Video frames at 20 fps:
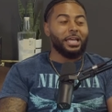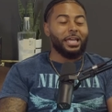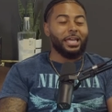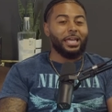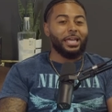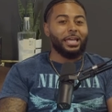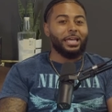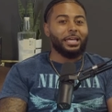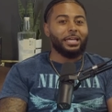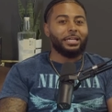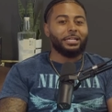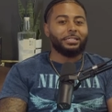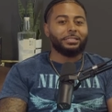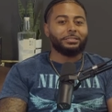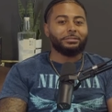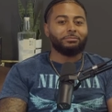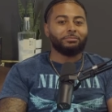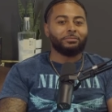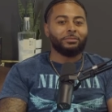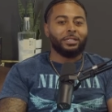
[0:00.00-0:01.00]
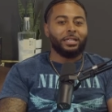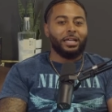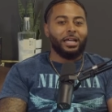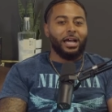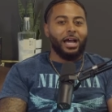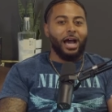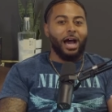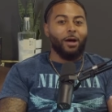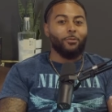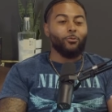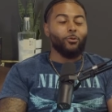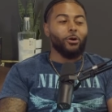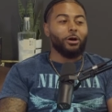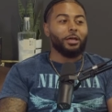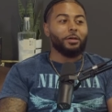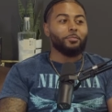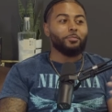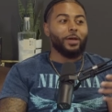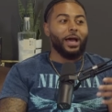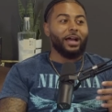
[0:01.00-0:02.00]
And I'm
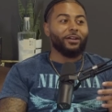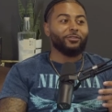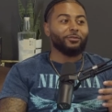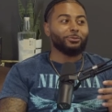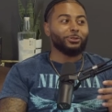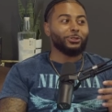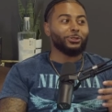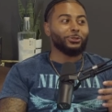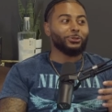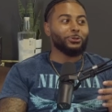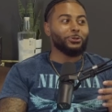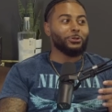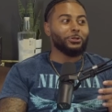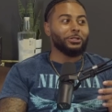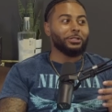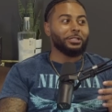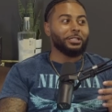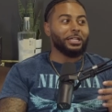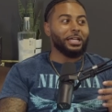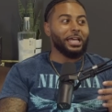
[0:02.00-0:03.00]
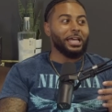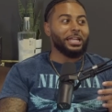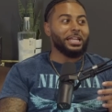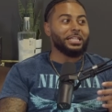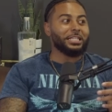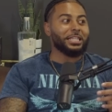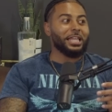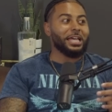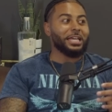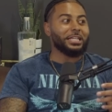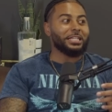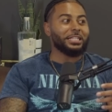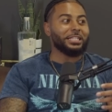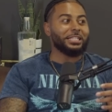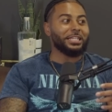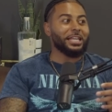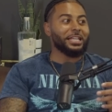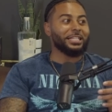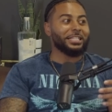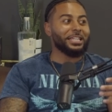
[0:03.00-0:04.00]
walking back from the store, and it's like
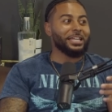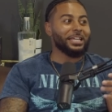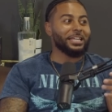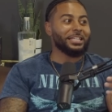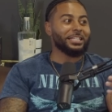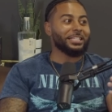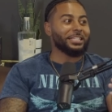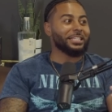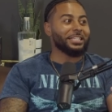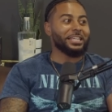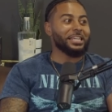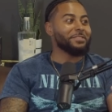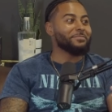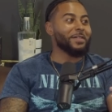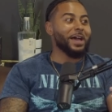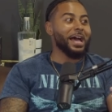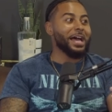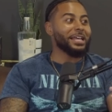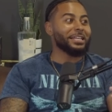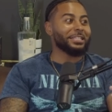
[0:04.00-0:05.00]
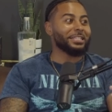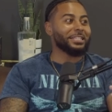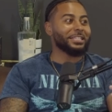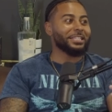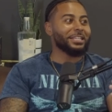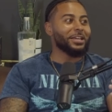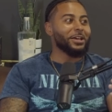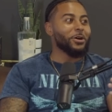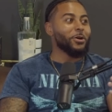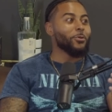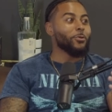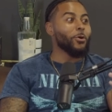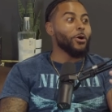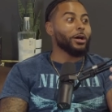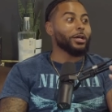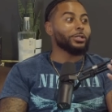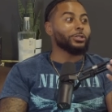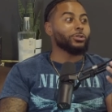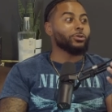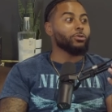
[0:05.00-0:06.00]
6 niggas, ski masks,
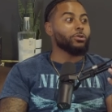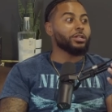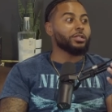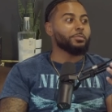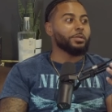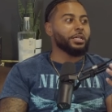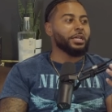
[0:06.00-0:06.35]
walking towards me.